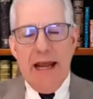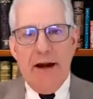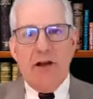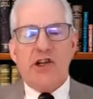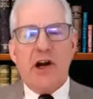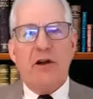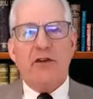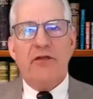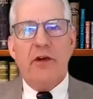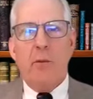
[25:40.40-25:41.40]
Again, in
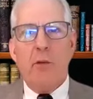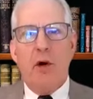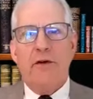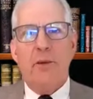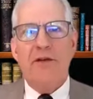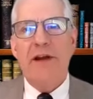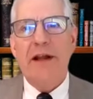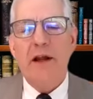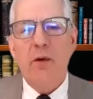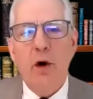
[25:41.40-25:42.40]
Charles Fillmore's
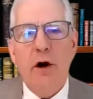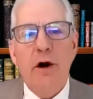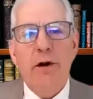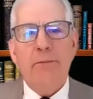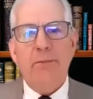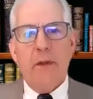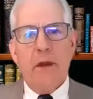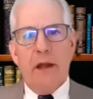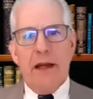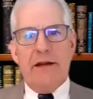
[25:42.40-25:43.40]
Revealing Word,
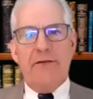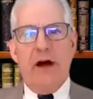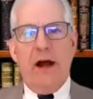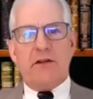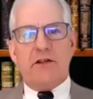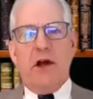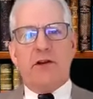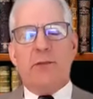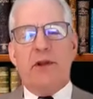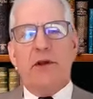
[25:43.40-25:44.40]
he defines
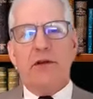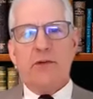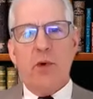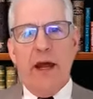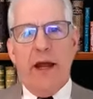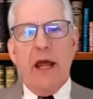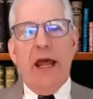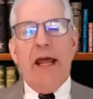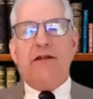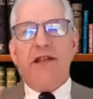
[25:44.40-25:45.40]
judgment this way.
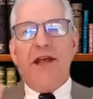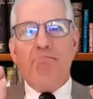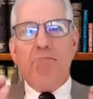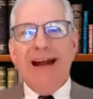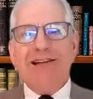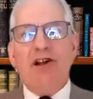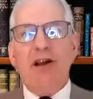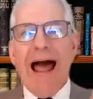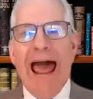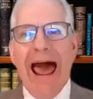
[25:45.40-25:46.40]
It's the
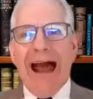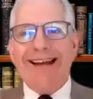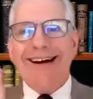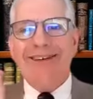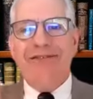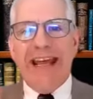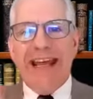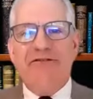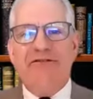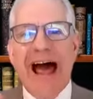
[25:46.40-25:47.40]
mental act
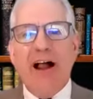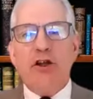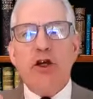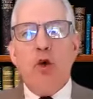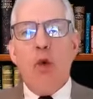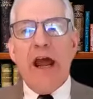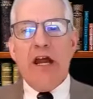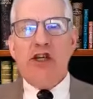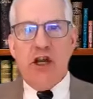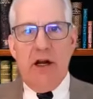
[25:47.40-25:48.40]
of
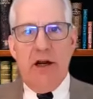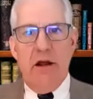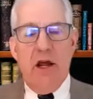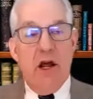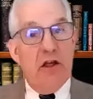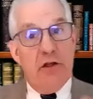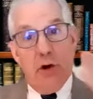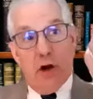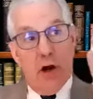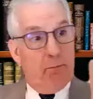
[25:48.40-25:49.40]
evaluation
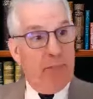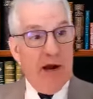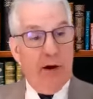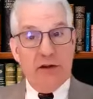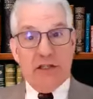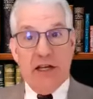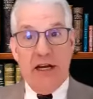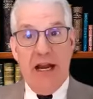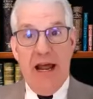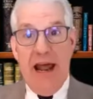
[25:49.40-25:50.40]
through
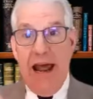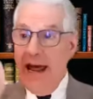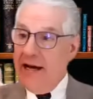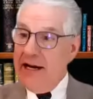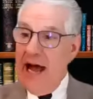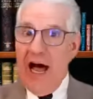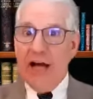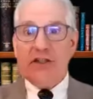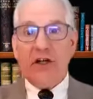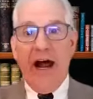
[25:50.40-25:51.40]
comparison and
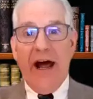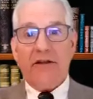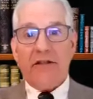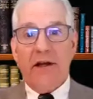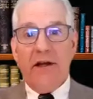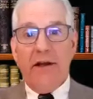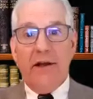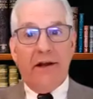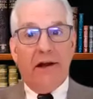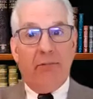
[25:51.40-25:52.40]
contrast.
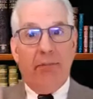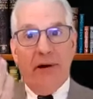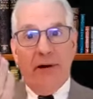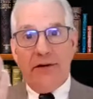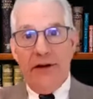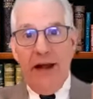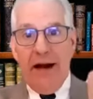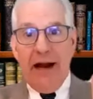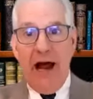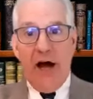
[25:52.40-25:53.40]

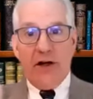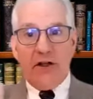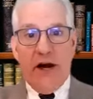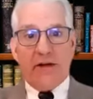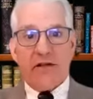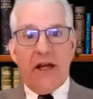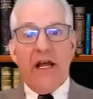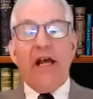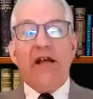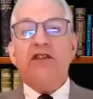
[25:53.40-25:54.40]
Comparison and contrast.